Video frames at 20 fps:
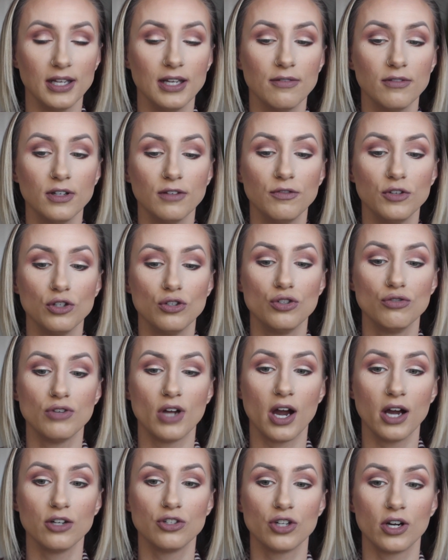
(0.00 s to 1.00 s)
even if you do
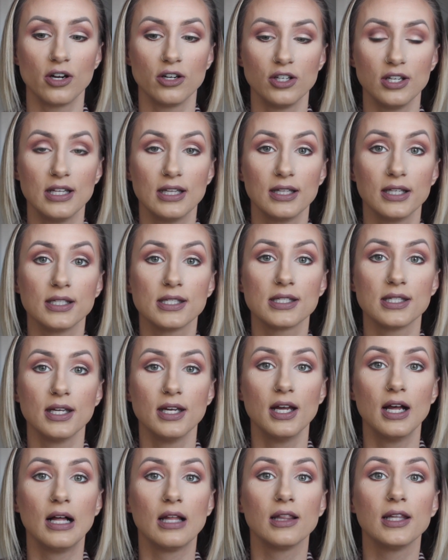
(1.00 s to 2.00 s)
not draw on,
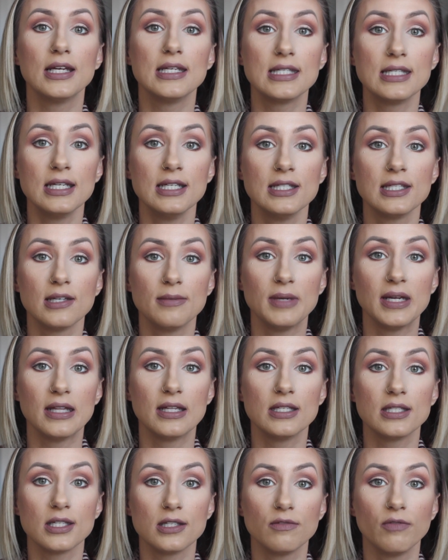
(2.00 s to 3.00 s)
listen to me,
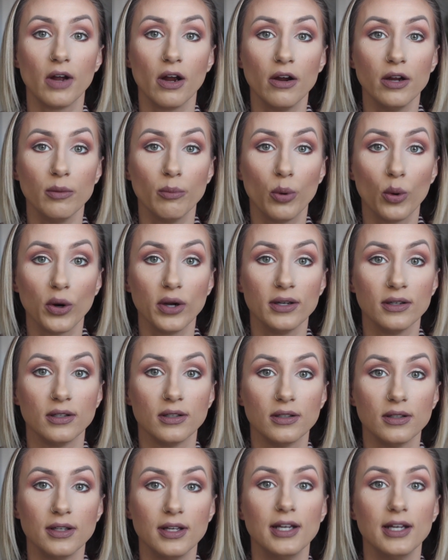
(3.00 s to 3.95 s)
this is very important.